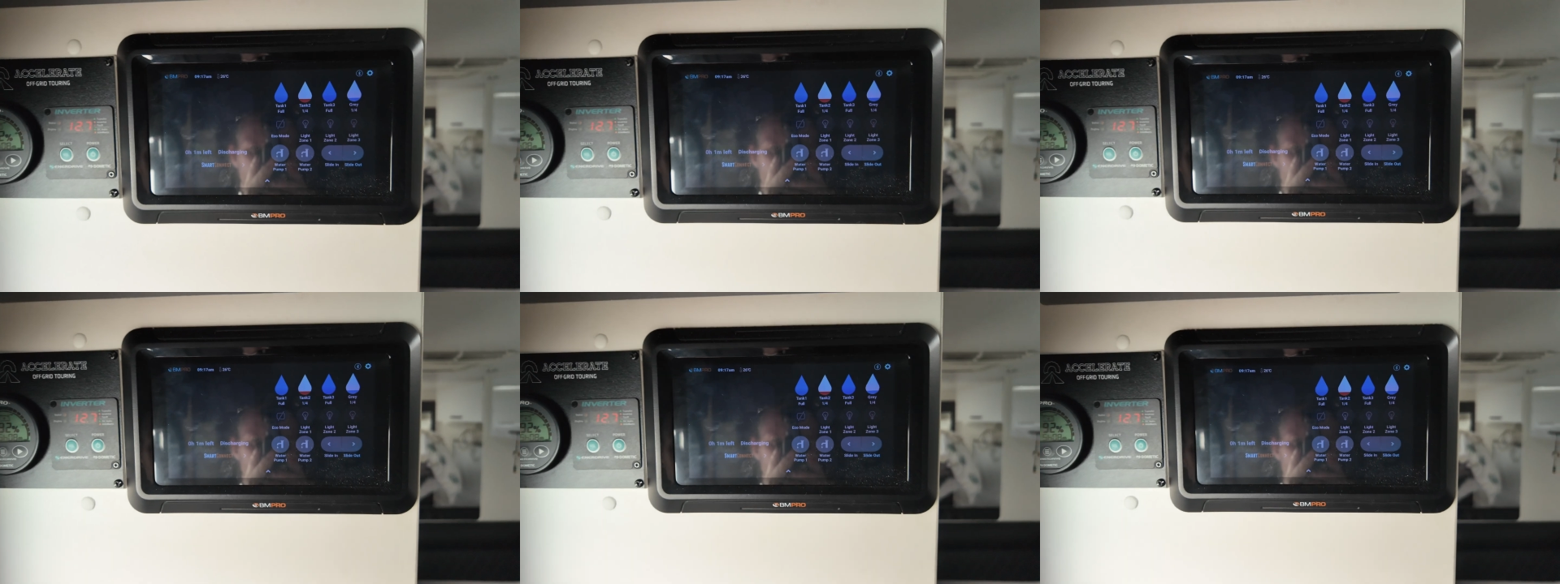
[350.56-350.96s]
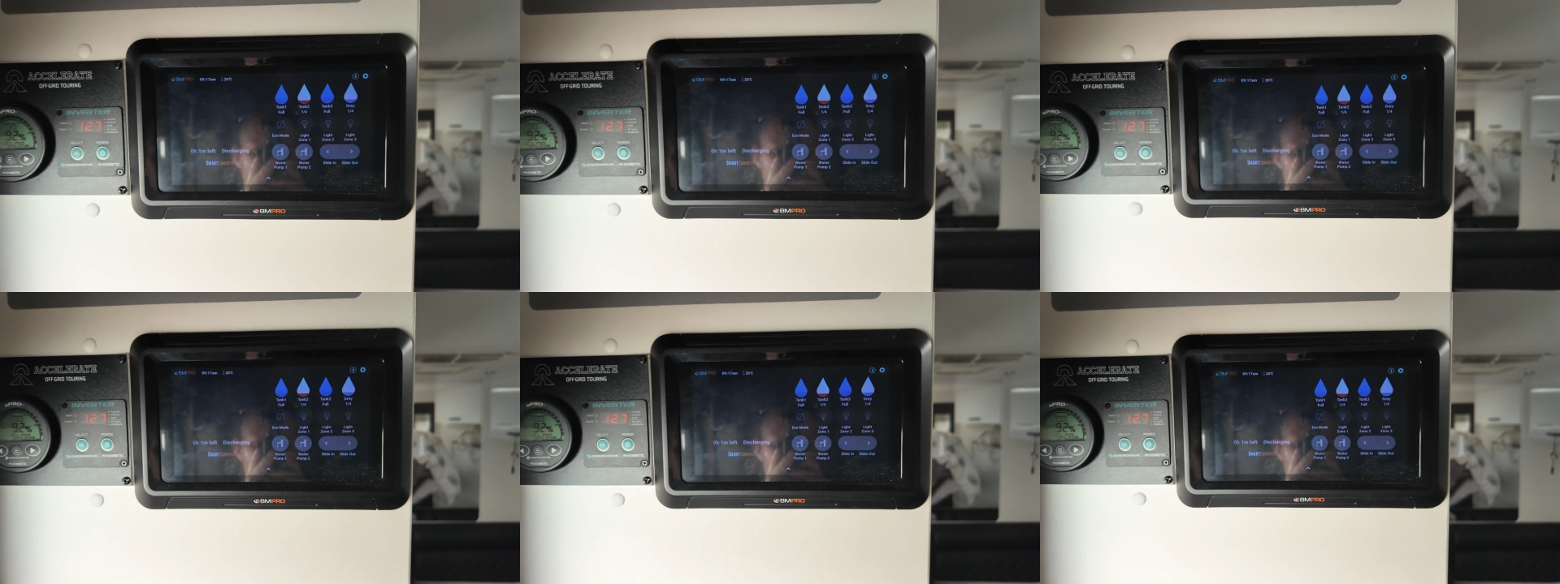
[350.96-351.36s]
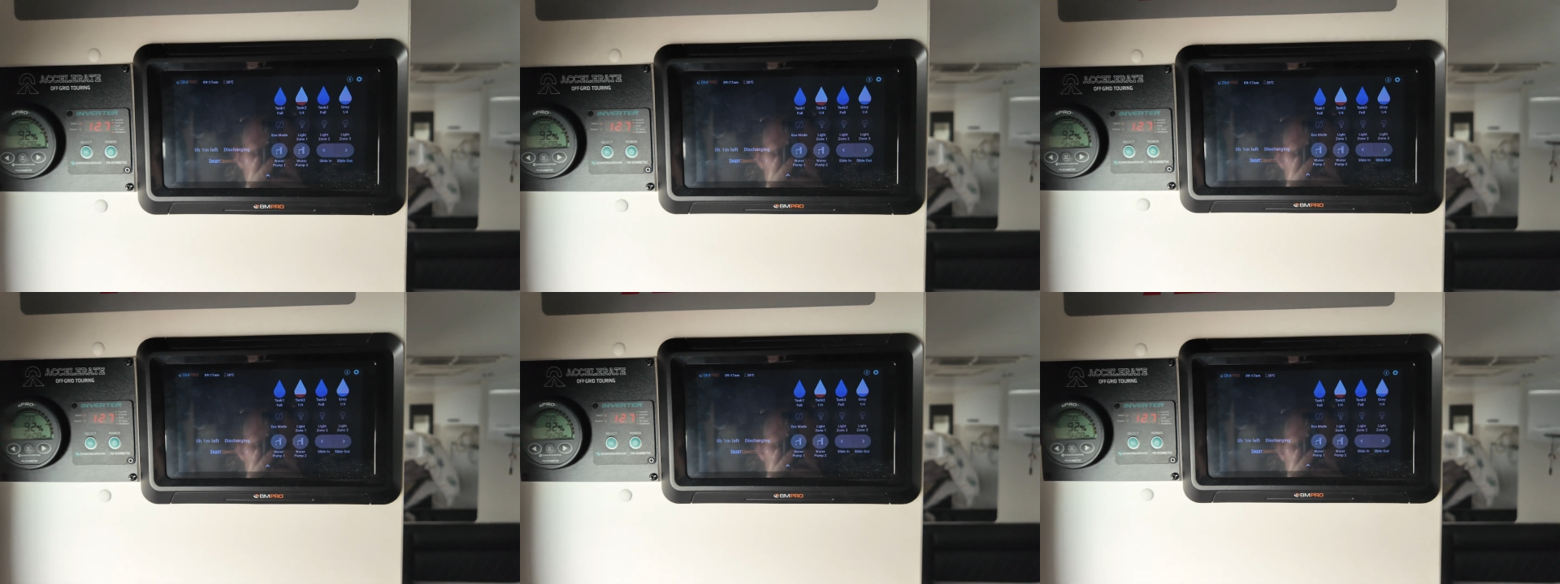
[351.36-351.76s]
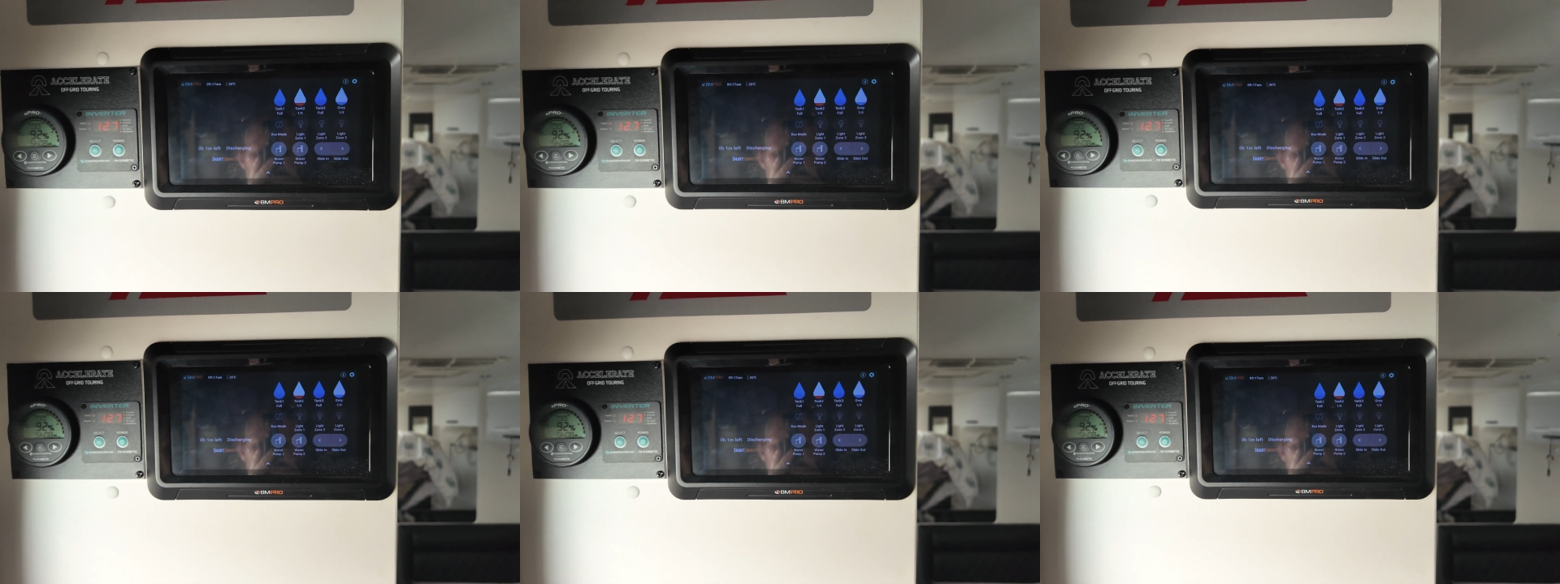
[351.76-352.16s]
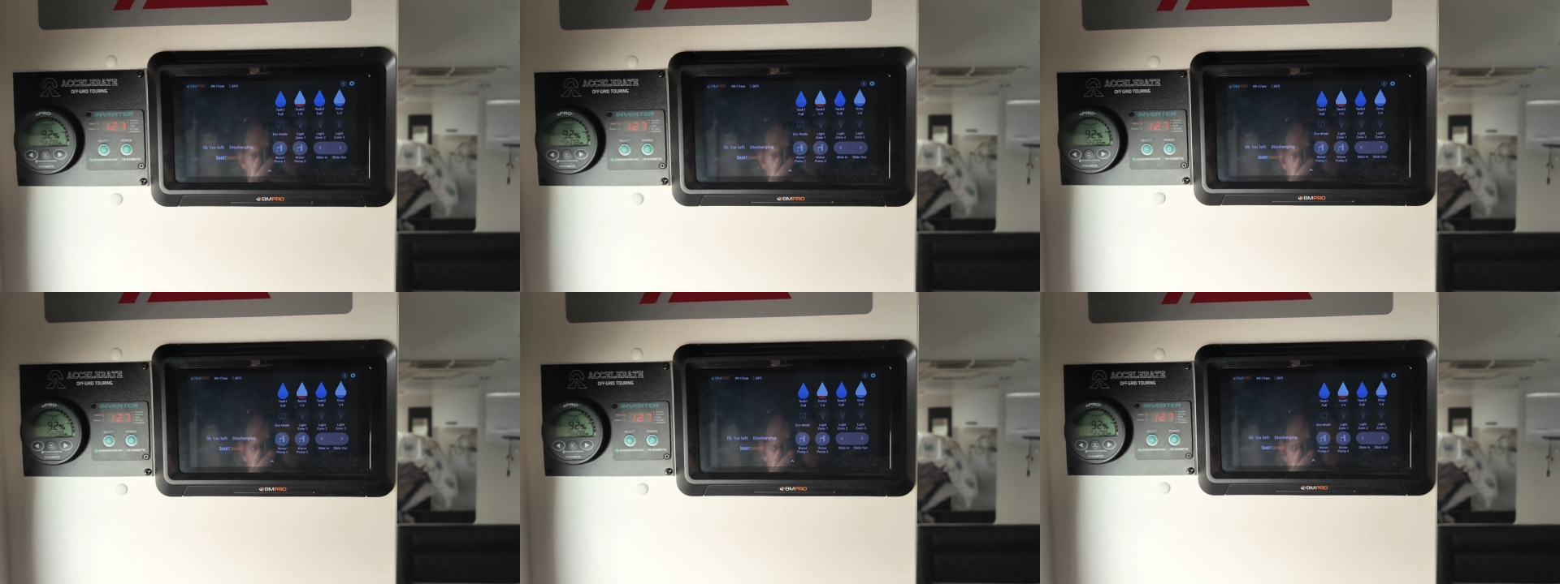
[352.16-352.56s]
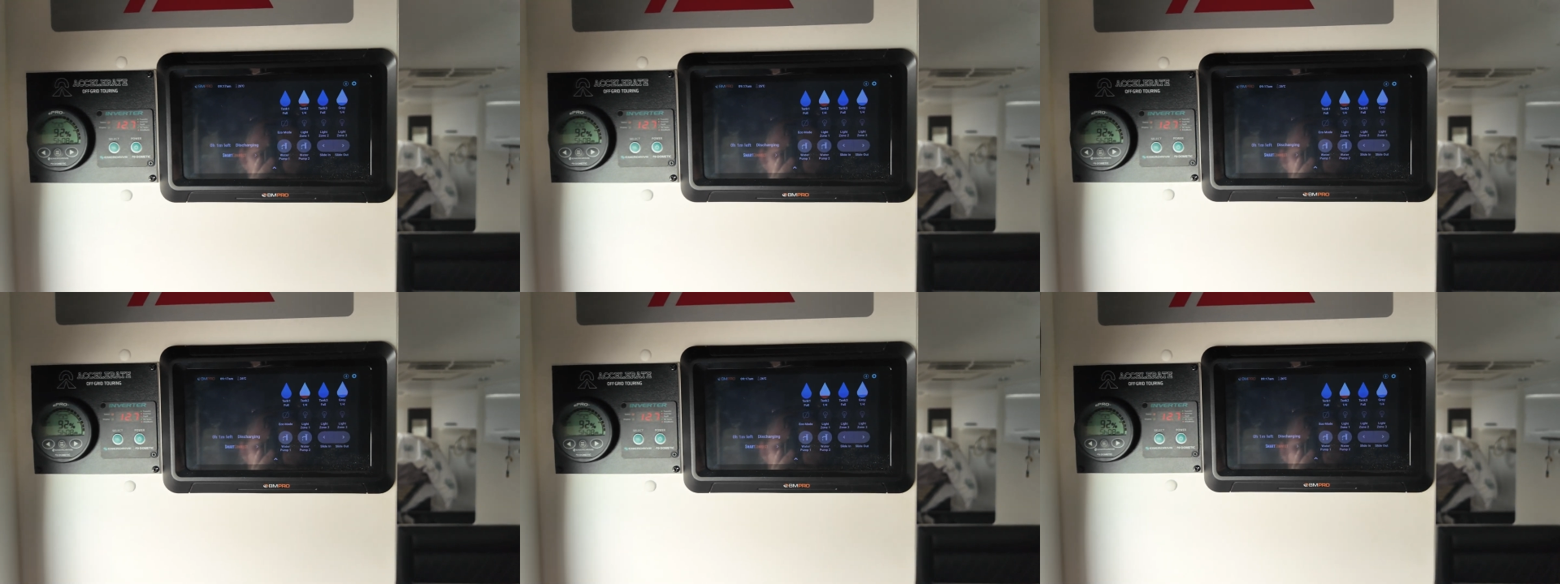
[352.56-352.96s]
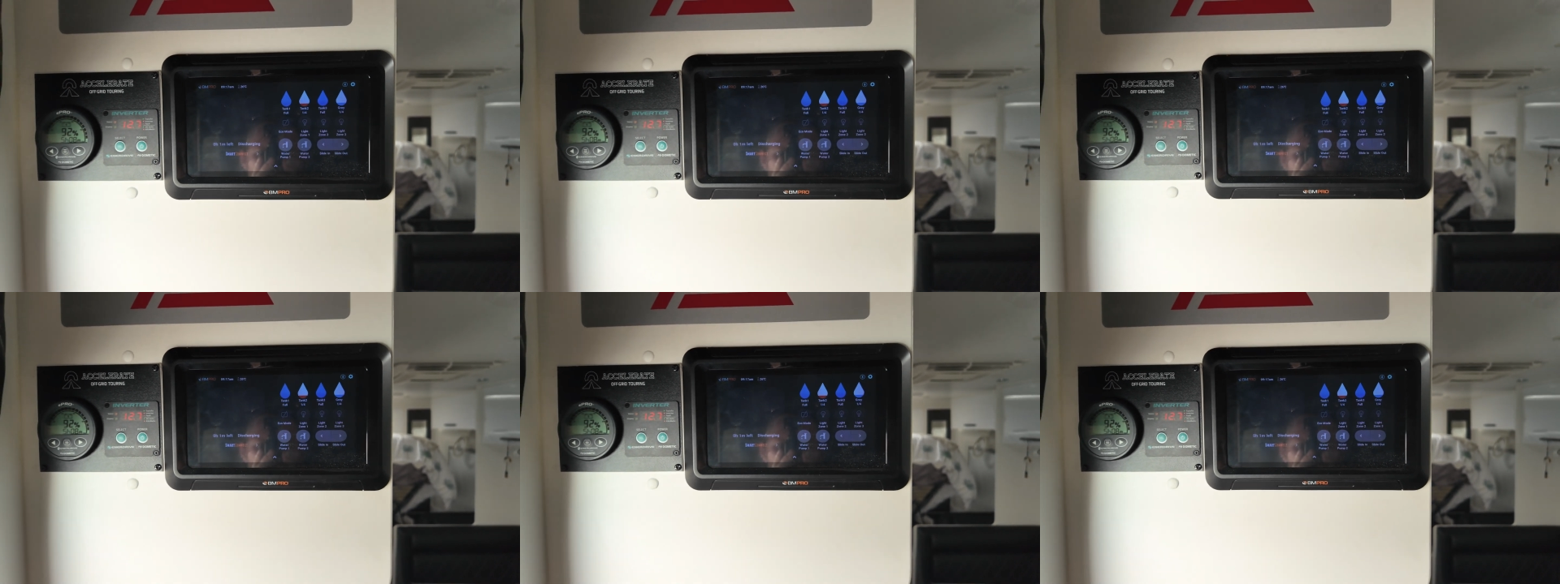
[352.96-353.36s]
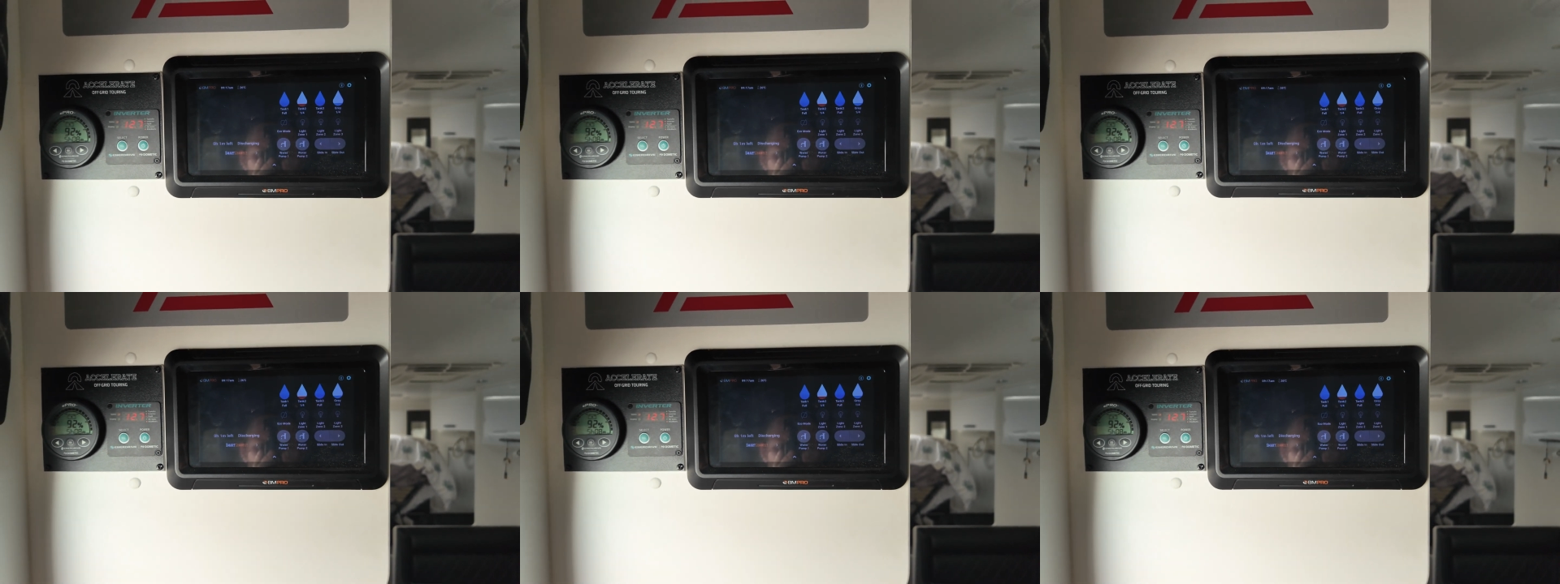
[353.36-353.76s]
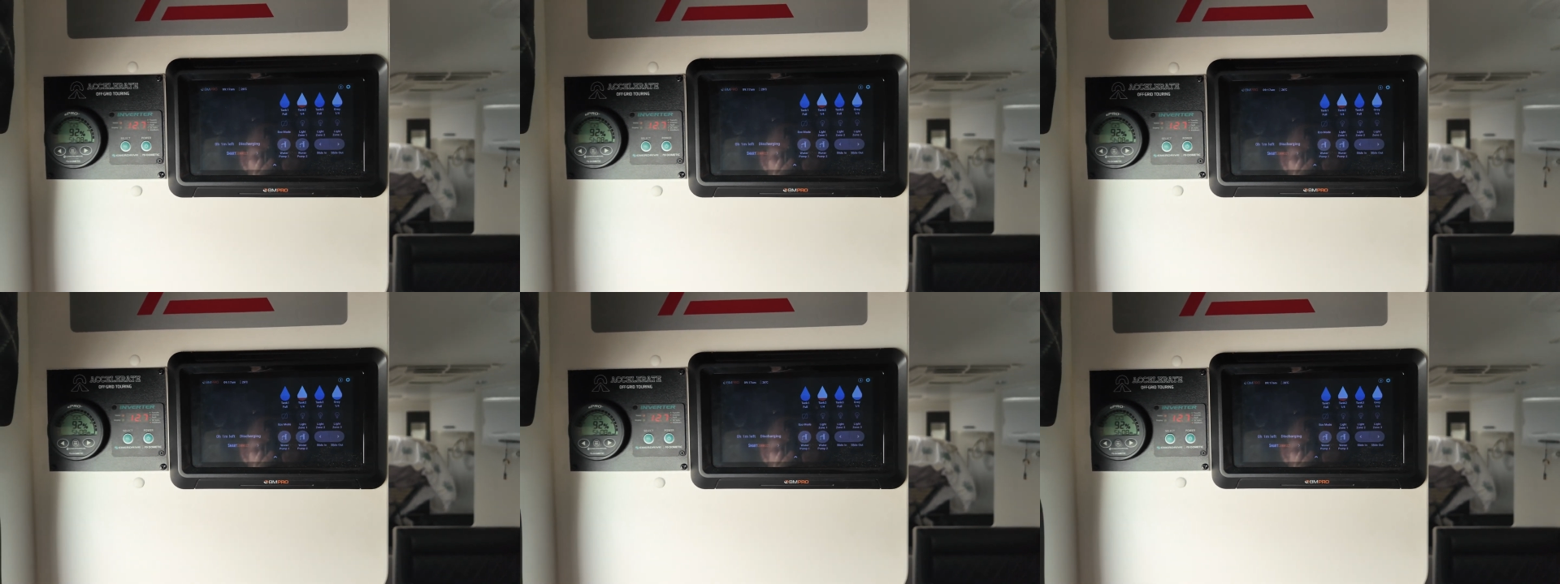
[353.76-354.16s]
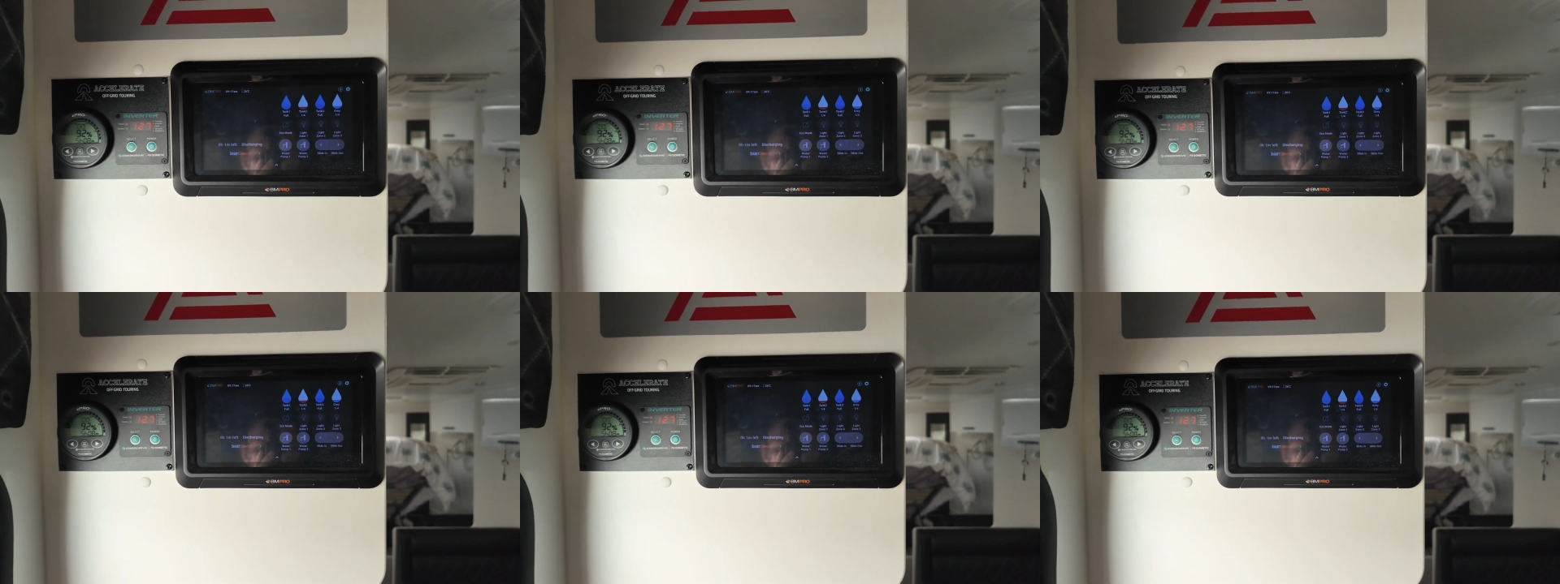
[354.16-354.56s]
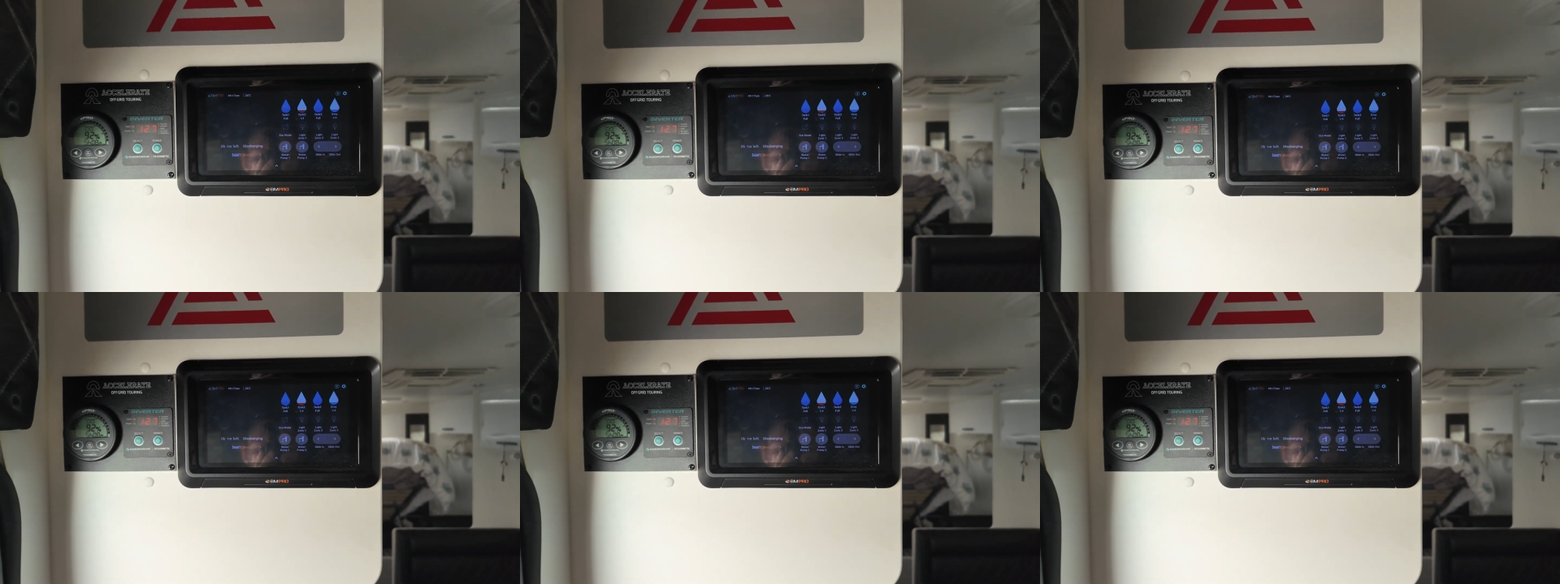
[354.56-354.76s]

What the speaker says: [unreadable: no face in view]